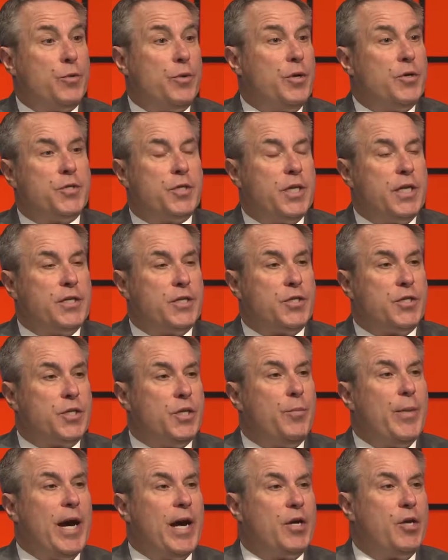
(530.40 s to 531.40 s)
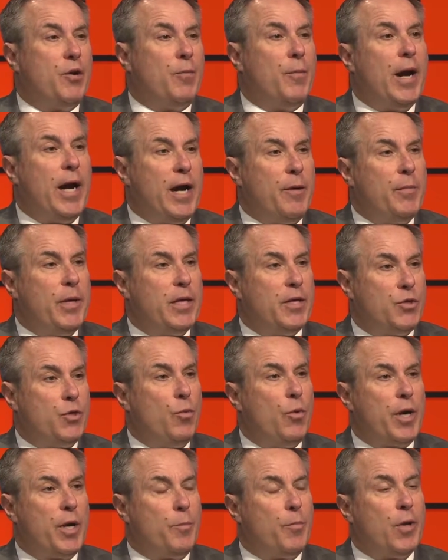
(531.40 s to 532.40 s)
one of those things that's in the back of your mind, because you
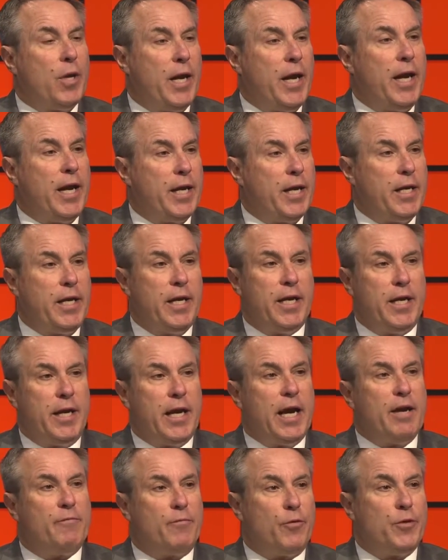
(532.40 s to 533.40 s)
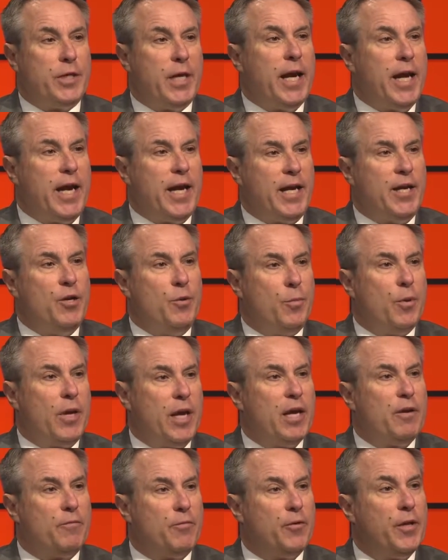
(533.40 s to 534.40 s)
want to plan, again, not for today, you
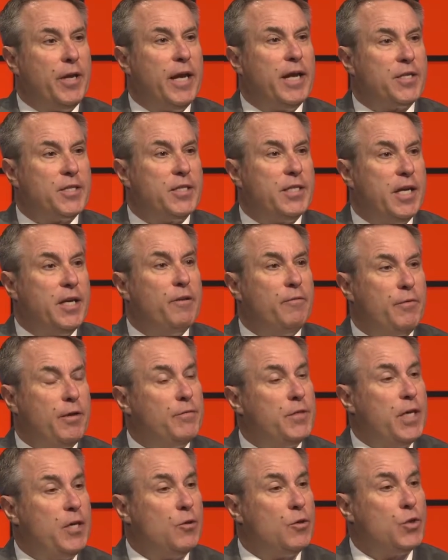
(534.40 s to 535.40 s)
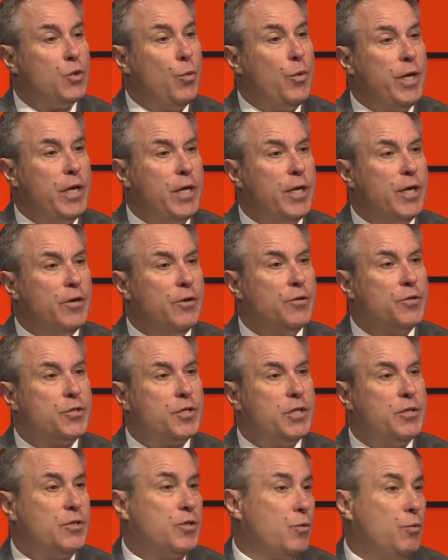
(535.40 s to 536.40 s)
plan for the next ten to fifteen or twenty years.
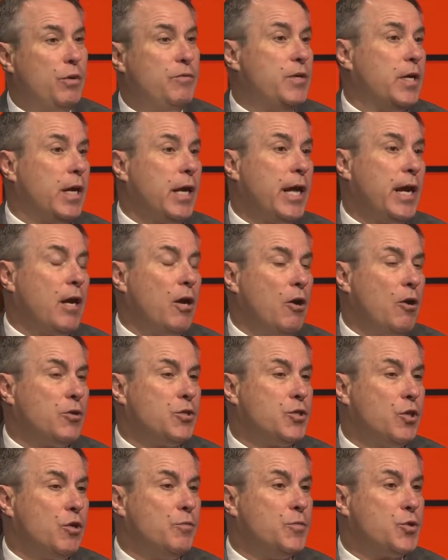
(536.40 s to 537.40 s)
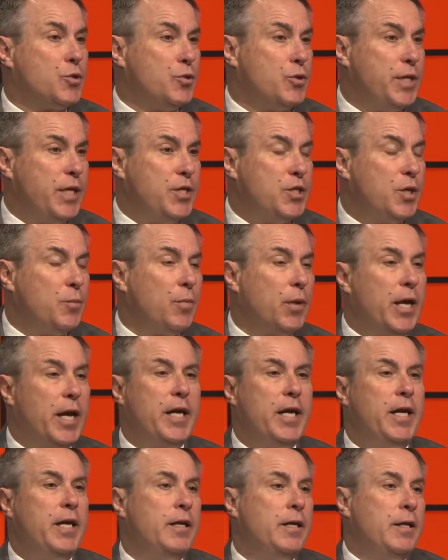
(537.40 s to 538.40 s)
And so we've done a lot of long-term strategic
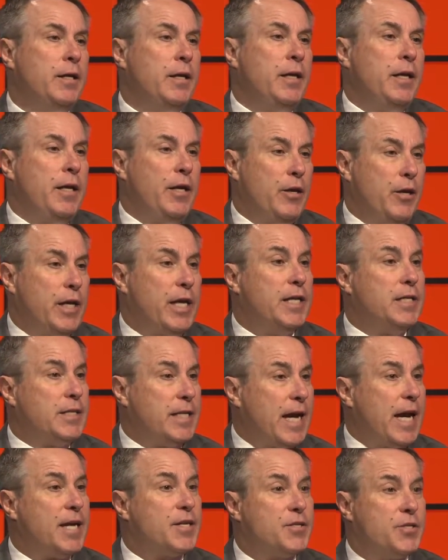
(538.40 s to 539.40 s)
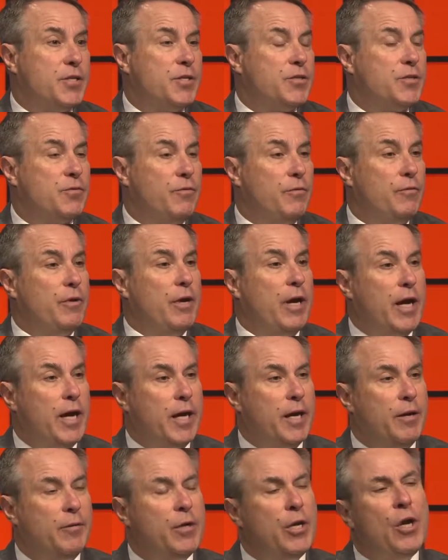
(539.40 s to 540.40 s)
planning. You know, again, taxes,
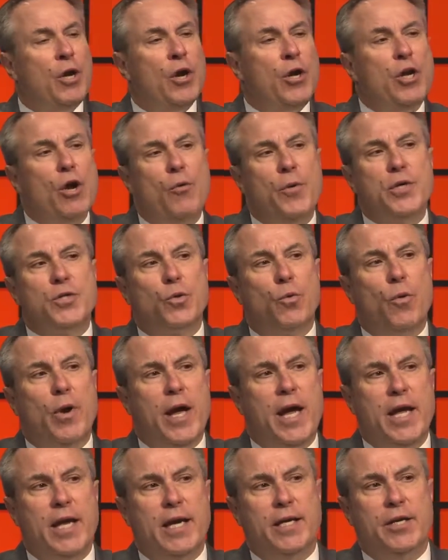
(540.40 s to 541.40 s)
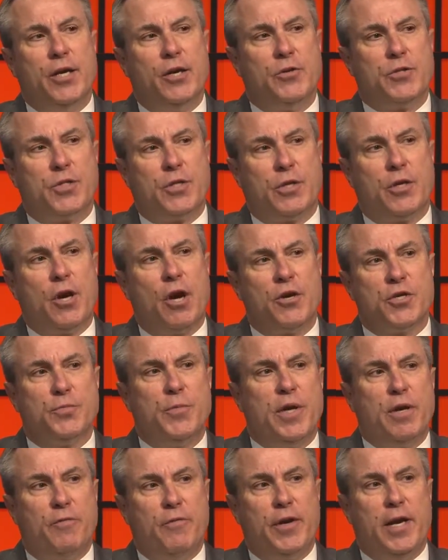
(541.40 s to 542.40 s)
uh, you always weigh, you know, it's the
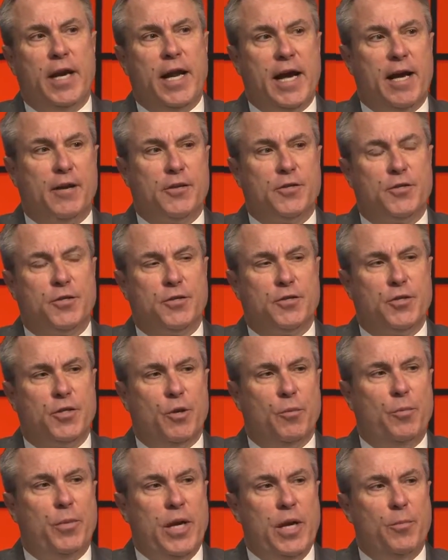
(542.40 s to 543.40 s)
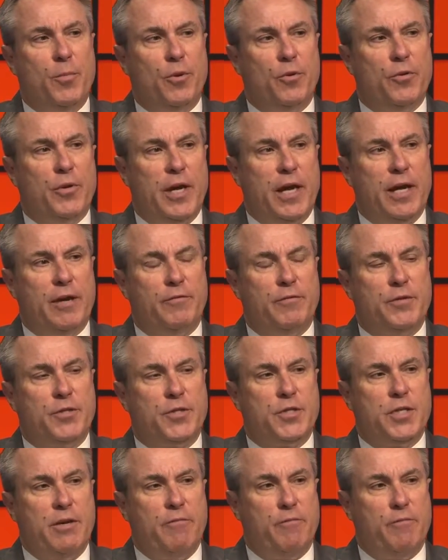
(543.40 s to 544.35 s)
cost-benefit analysis. You know, people that see